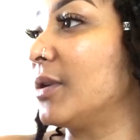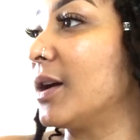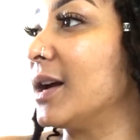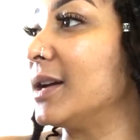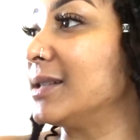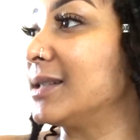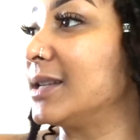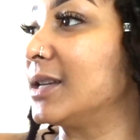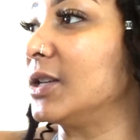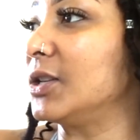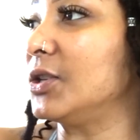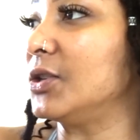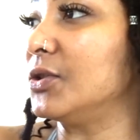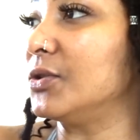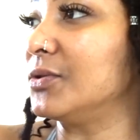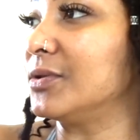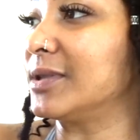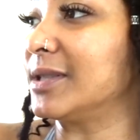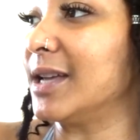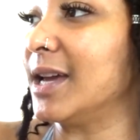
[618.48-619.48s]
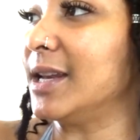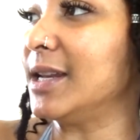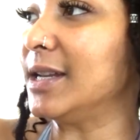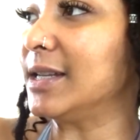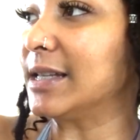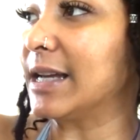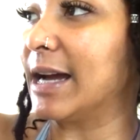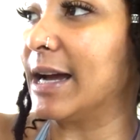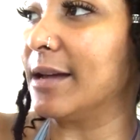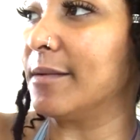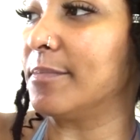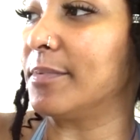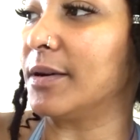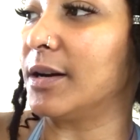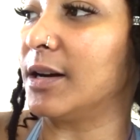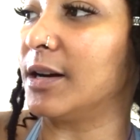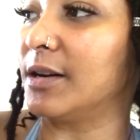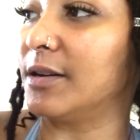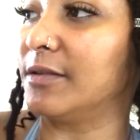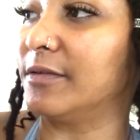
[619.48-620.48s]
guys can use any type
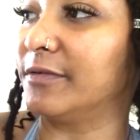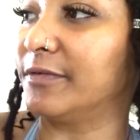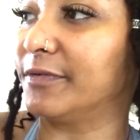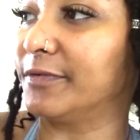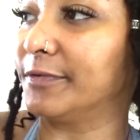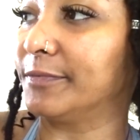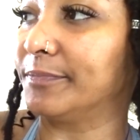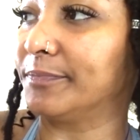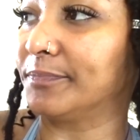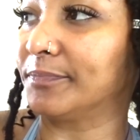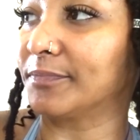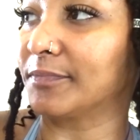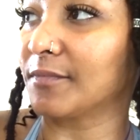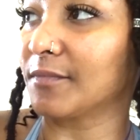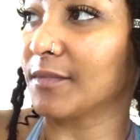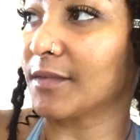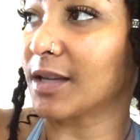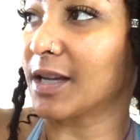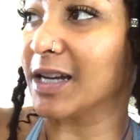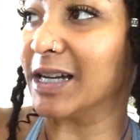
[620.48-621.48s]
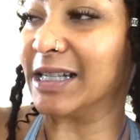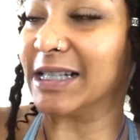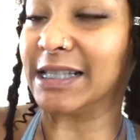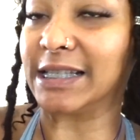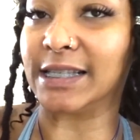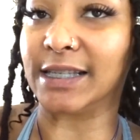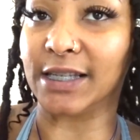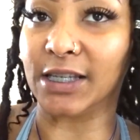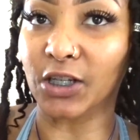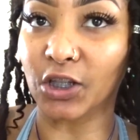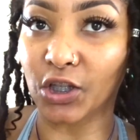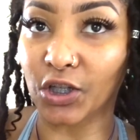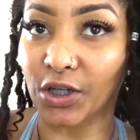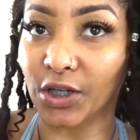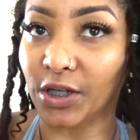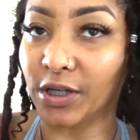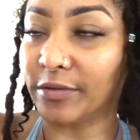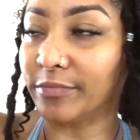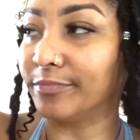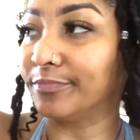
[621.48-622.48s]
of
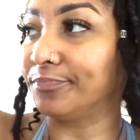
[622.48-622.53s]
concealer.